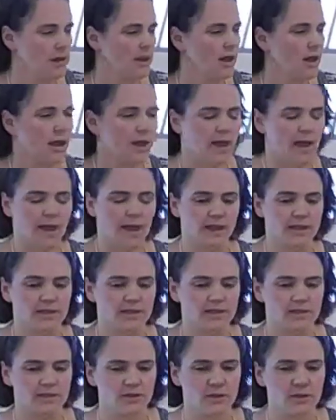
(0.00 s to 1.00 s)
And
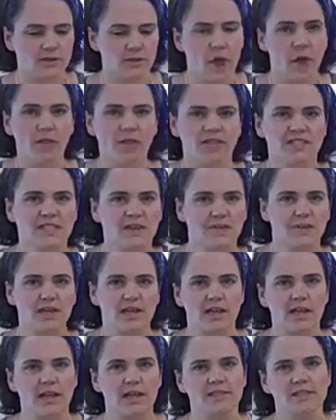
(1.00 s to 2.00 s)
you have all these different
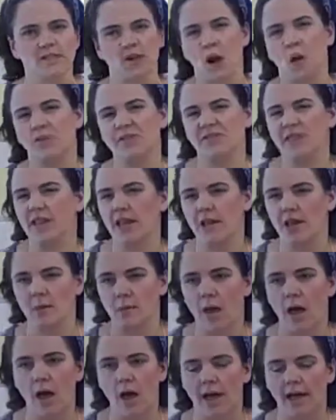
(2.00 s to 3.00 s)
things, you're always feeling like you're
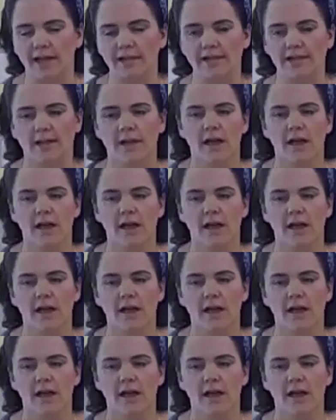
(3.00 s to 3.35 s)
behind.